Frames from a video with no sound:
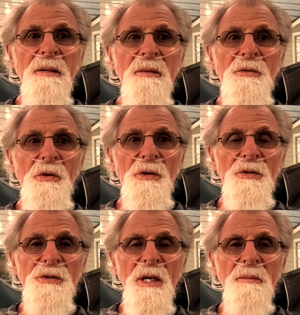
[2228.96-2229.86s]
So the
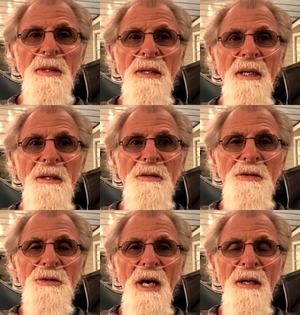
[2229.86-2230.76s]
sun began to
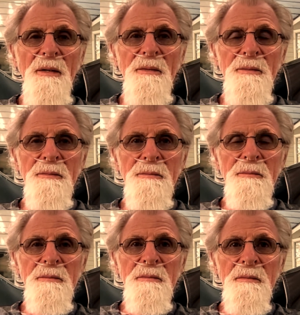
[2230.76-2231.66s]
set,
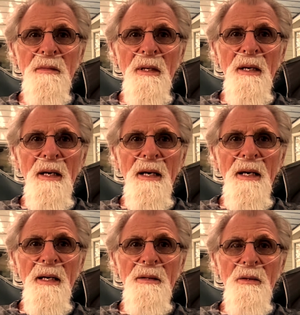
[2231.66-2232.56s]

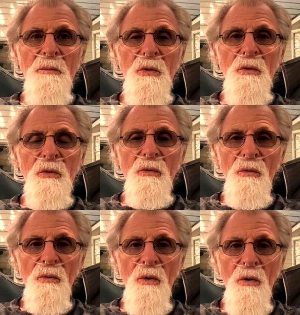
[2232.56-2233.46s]
and the
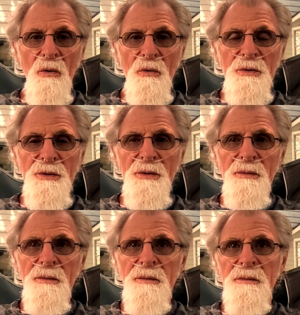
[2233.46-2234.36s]
moon rose,
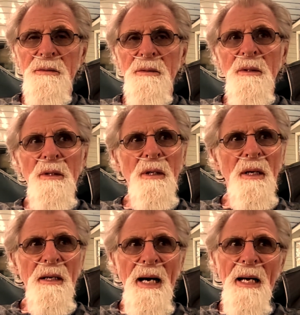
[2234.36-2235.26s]

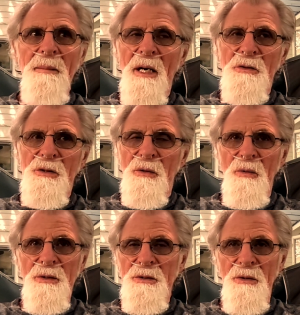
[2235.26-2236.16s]
and I'm not sure
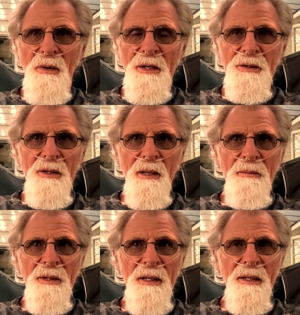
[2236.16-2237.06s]
which direction I'm
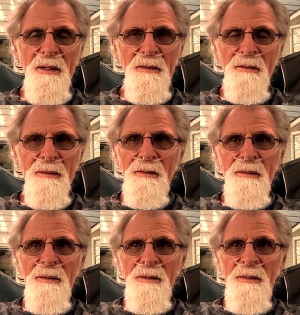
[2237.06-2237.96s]
thinking,
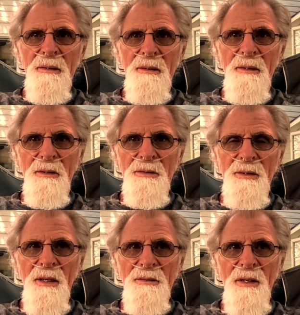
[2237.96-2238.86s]
because
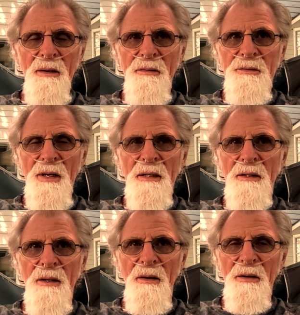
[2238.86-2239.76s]
as I sat
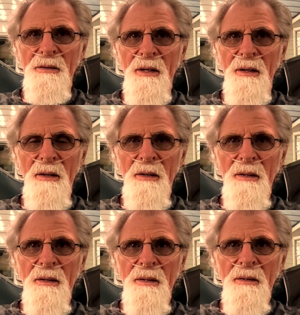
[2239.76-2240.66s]
there, I think
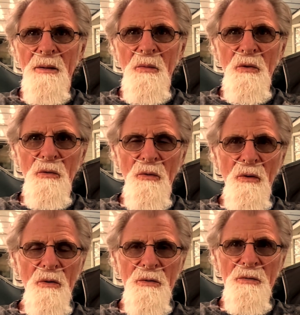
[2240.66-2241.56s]
the moon
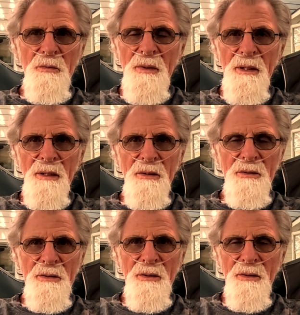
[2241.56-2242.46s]
rose from the
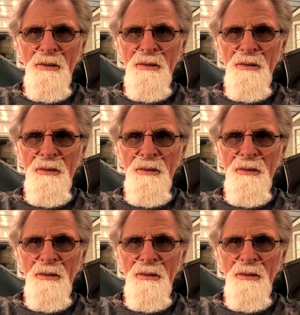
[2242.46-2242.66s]
east.